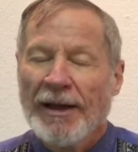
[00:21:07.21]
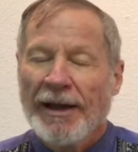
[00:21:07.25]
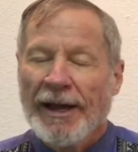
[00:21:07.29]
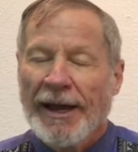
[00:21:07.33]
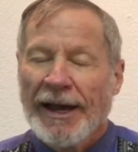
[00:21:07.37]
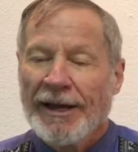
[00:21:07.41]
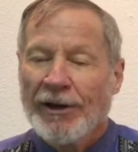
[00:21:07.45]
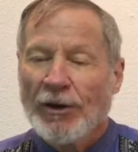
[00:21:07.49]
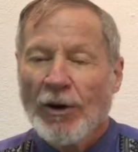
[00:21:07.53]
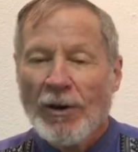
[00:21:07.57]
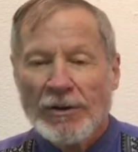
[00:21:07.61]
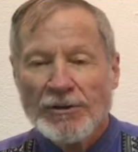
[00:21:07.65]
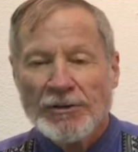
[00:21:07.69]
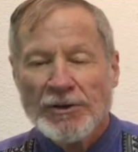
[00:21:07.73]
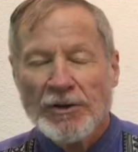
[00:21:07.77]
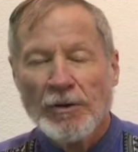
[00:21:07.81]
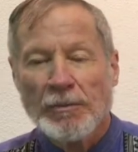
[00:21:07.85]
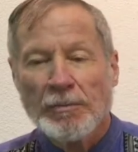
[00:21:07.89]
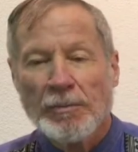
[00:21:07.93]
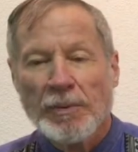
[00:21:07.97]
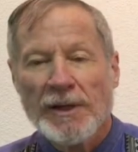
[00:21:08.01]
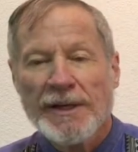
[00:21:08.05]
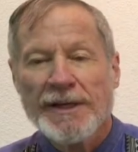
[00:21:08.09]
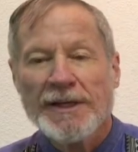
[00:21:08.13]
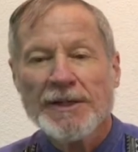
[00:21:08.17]
And also,
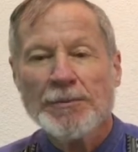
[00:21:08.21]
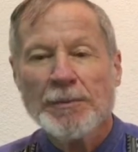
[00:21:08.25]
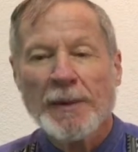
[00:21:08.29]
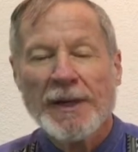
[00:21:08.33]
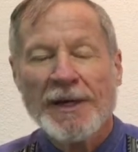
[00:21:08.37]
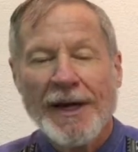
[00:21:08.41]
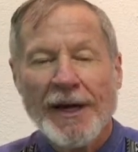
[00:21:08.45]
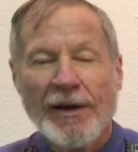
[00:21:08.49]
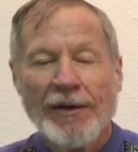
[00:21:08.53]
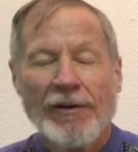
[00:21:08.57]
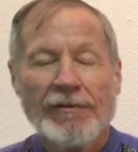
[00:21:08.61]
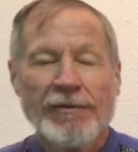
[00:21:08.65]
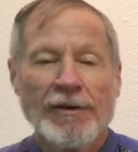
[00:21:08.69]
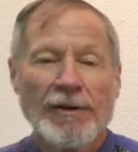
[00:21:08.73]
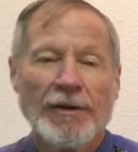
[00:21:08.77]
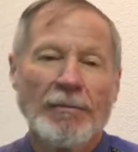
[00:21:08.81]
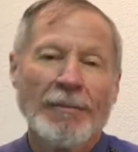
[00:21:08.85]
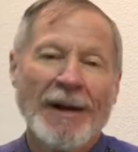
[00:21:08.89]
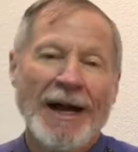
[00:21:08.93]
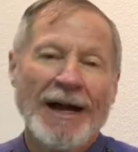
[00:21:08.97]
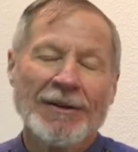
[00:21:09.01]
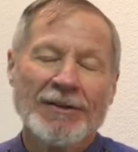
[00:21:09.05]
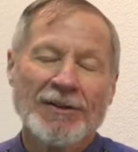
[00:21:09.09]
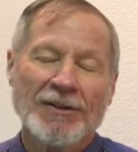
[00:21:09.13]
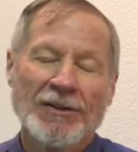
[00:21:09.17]
please be careful
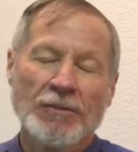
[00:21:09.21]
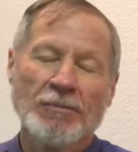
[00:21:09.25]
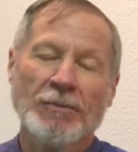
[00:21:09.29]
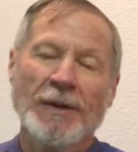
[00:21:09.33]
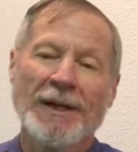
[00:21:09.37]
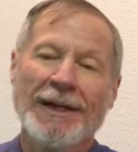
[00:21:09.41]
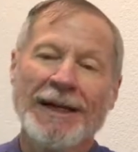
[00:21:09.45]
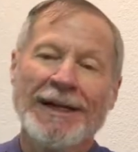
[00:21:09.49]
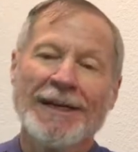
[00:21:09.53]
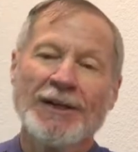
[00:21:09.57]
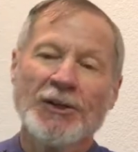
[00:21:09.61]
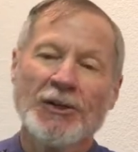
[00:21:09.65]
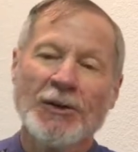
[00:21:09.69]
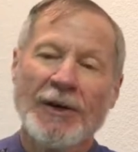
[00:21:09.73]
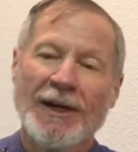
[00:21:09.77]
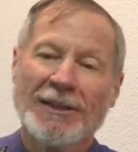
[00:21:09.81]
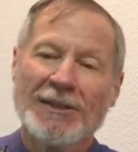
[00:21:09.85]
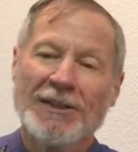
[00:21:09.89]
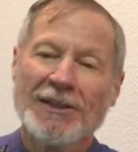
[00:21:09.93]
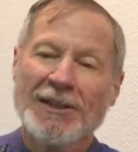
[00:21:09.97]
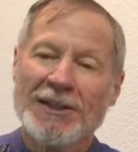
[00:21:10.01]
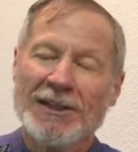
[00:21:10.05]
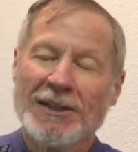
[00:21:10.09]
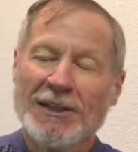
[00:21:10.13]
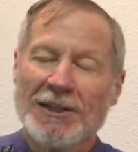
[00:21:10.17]
about so many
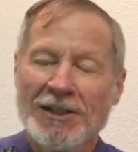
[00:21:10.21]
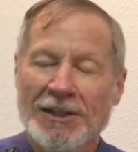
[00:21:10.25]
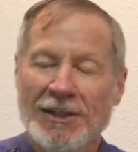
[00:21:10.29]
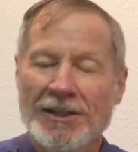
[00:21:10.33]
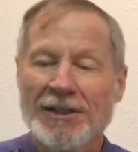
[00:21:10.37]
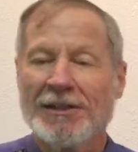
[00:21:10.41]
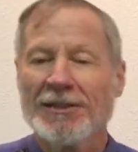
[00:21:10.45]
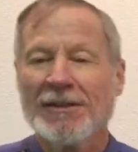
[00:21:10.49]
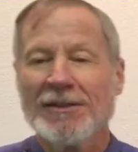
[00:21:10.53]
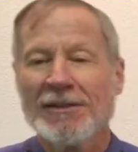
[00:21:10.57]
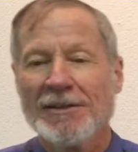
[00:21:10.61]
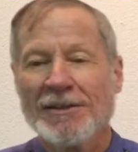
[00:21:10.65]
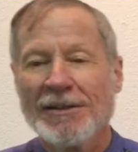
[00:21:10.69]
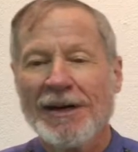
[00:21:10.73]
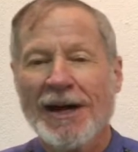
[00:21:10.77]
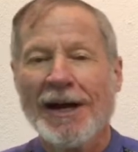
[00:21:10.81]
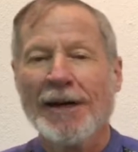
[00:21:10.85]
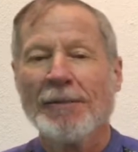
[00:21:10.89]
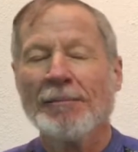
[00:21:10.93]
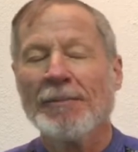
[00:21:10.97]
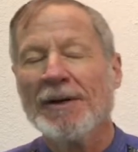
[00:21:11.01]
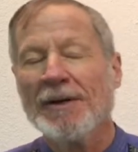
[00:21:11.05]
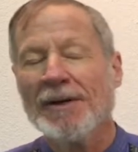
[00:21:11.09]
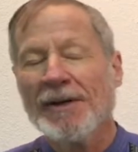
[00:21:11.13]
transition type